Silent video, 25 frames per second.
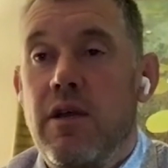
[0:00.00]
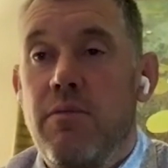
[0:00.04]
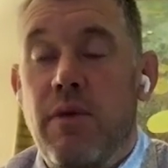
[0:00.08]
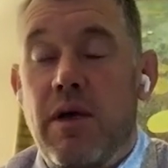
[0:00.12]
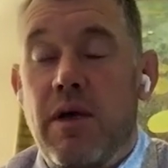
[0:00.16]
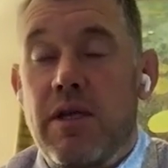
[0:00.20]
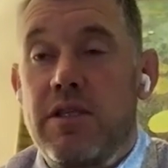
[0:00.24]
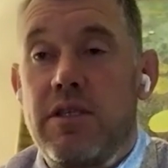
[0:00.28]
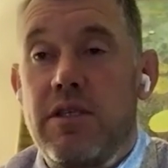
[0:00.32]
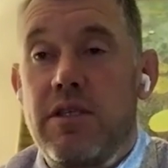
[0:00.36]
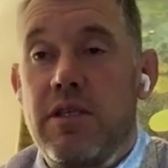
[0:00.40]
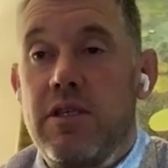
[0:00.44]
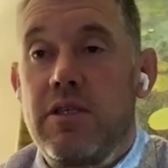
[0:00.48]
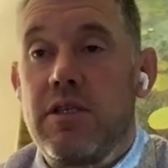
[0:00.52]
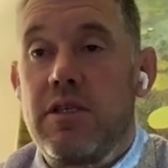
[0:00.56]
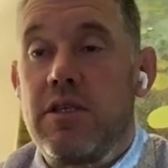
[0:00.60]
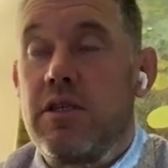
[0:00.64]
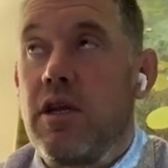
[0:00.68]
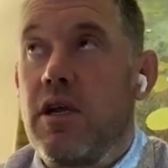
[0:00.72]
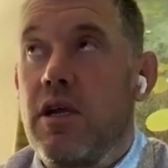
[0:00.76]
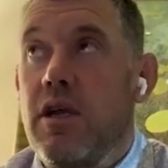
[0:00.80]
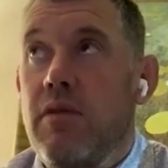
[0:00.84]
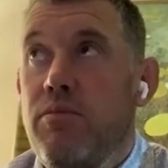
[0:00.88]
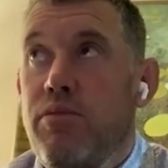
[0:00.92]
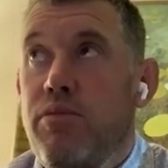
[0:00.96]
Masters
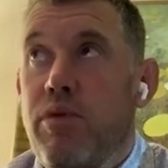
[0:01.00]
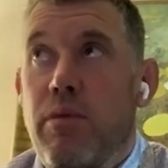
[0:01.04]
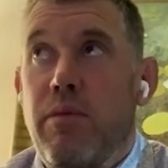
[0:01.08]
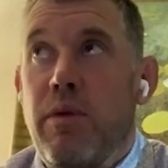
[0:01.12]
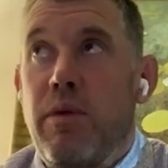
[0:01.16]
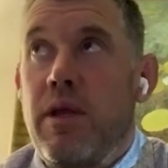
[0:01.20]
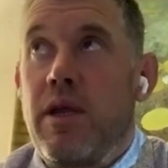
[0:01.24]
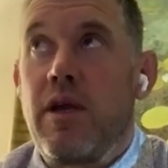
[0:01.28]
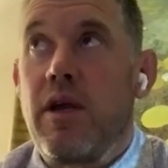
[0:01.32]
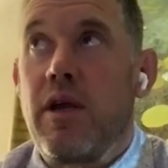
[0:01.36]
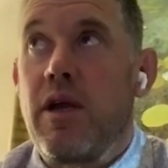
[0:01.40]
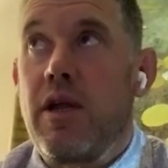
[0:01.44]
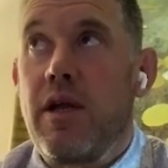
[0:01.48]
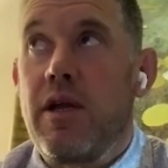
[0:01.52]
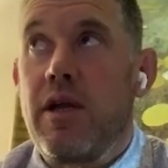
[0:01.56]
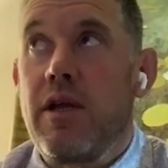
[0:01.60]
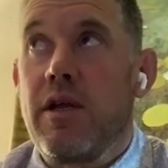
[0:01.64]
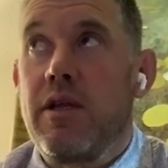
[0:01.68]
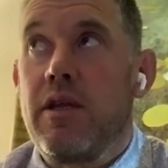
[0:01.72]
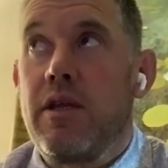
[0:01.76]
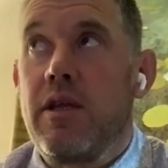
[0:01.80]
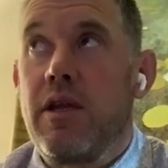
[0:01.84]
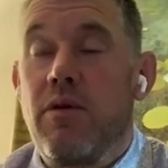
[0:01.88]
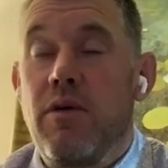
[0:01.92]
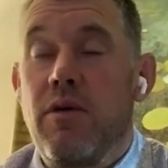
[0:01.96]
and probably
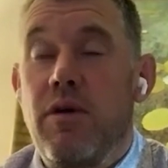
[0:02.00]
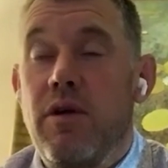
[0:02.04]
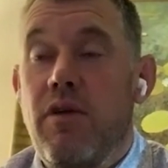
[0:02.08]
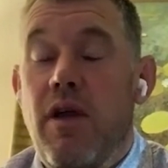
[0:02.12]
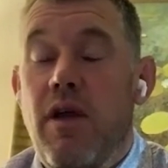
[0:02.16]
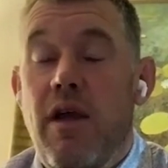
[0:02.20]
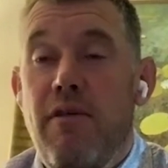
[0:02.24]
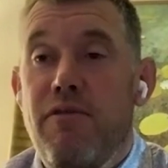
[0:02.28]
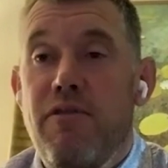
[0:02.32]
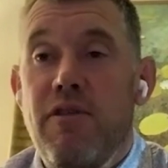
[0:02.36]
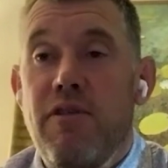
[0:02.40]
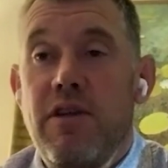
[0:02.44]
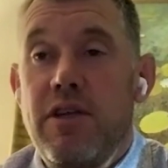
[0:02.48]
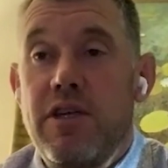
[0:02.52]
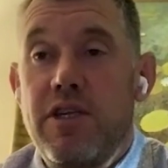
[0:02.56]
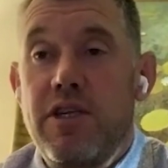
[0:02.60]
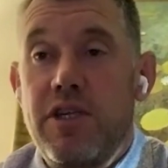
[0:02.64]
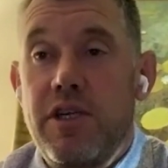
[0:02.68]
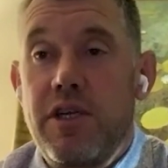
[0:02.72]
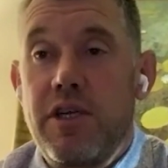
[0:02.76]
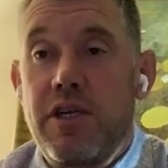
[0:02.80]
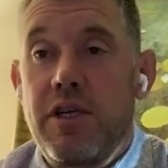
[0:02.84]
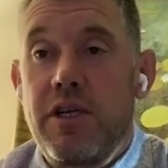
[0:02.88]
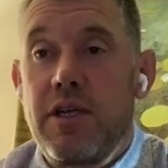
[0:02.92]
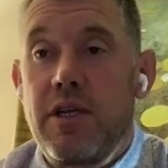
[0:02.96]
a great finish.